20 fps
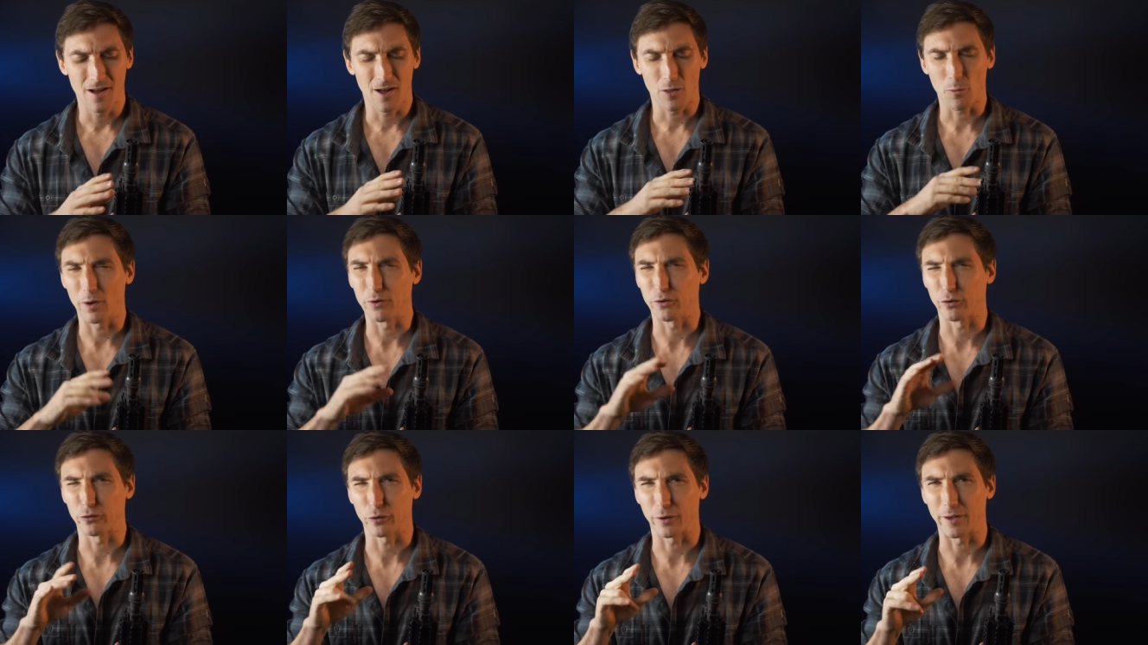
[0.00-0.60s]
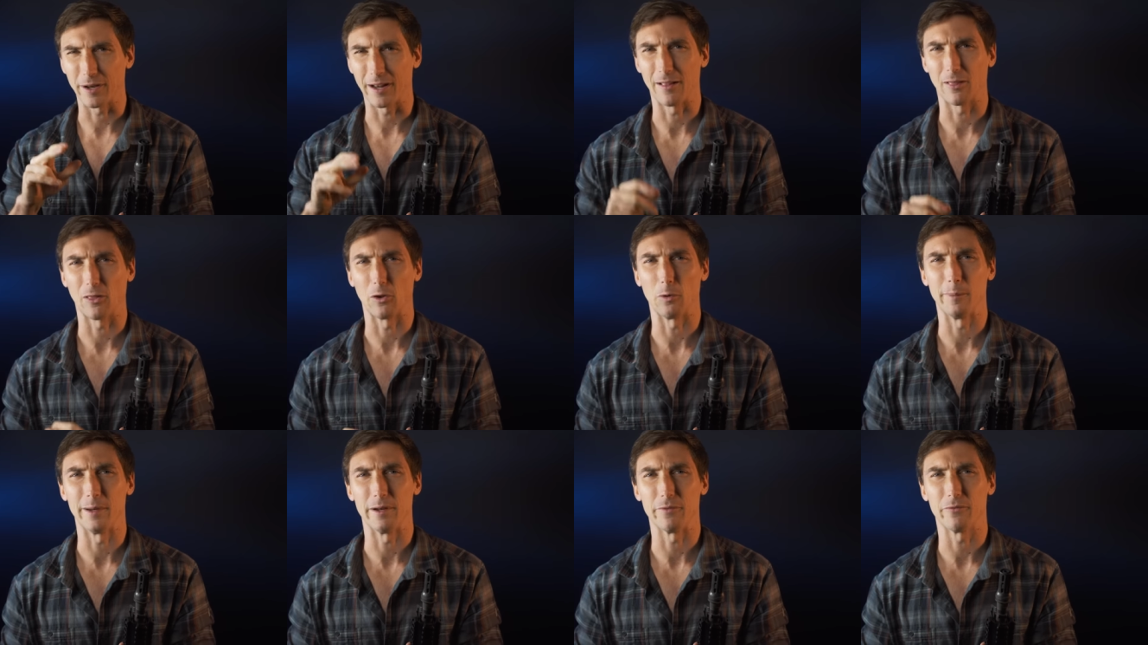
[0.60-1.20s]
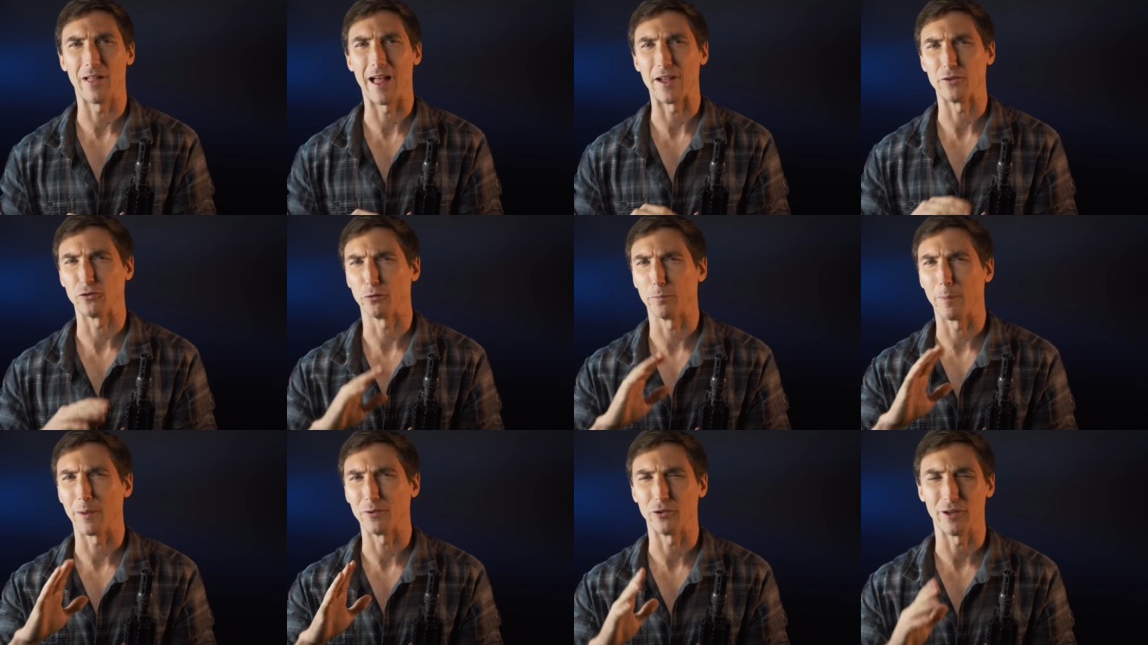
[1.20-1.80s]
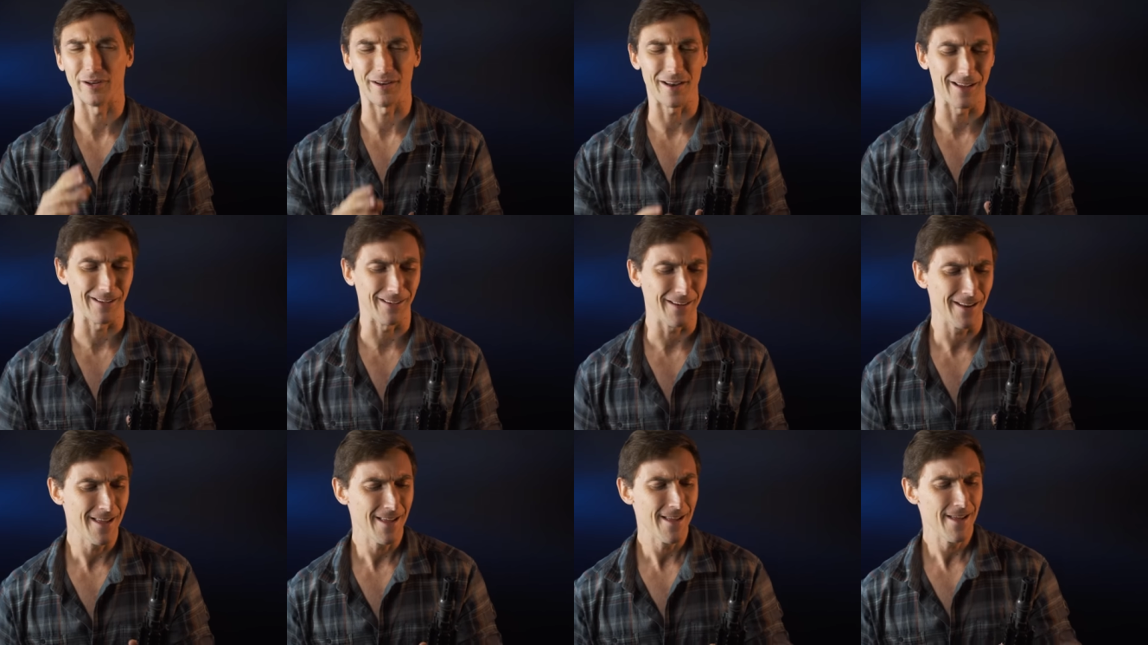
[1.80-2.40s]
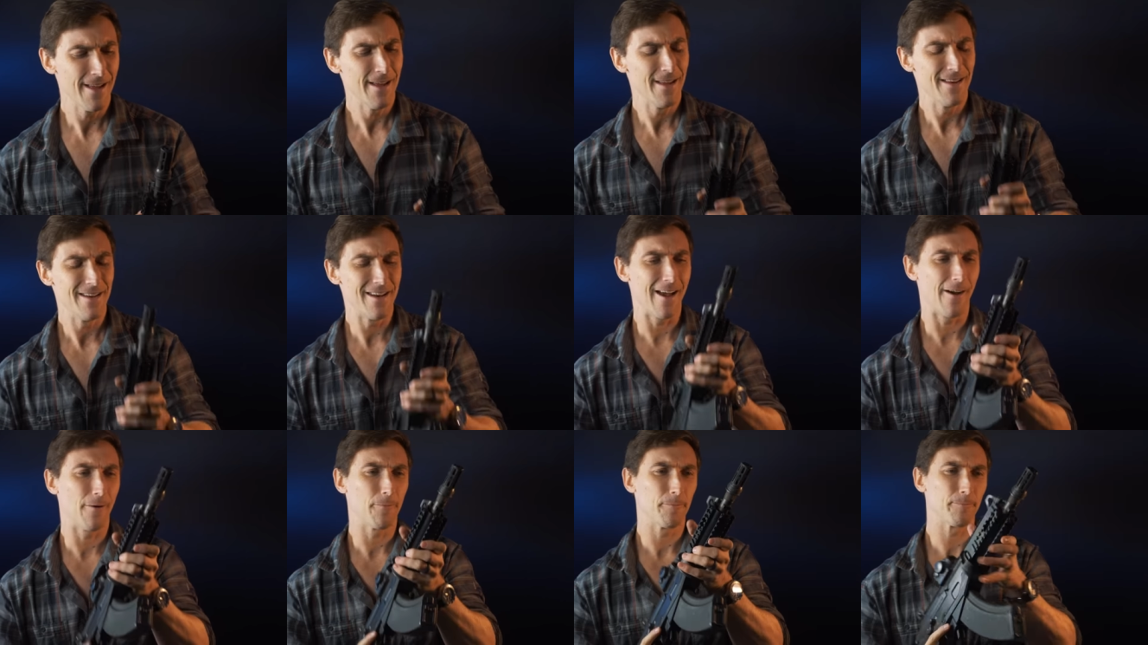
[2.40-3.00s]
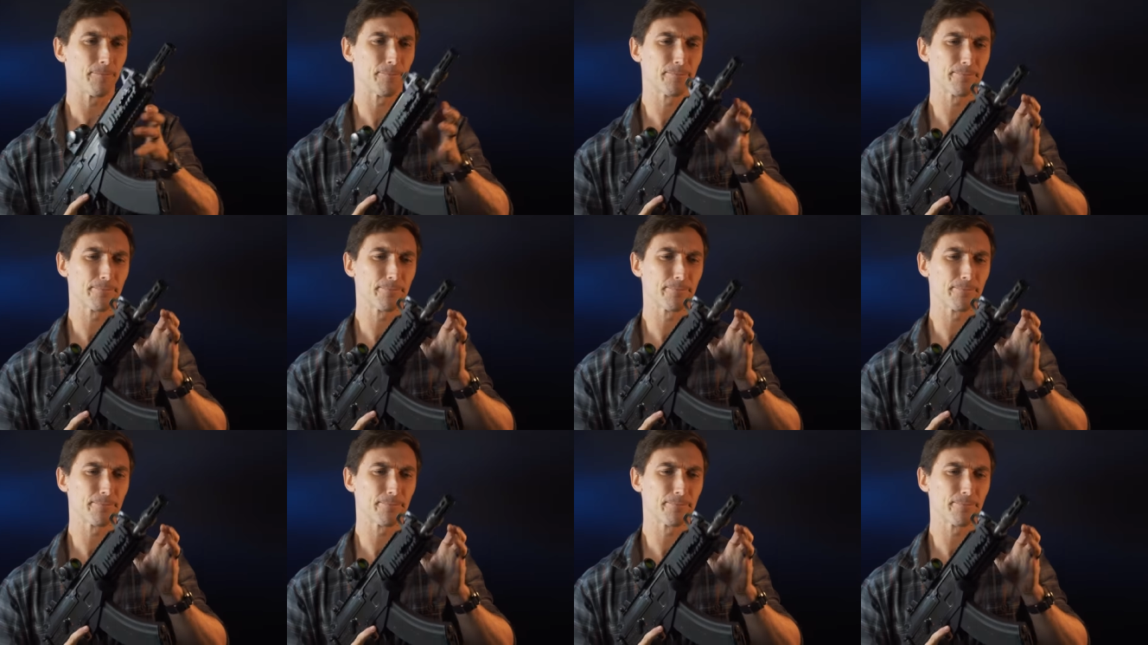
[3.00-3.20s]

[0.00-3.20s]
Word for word: Otherwise, you're still gonna get a little bit of flash, especially at night. Now,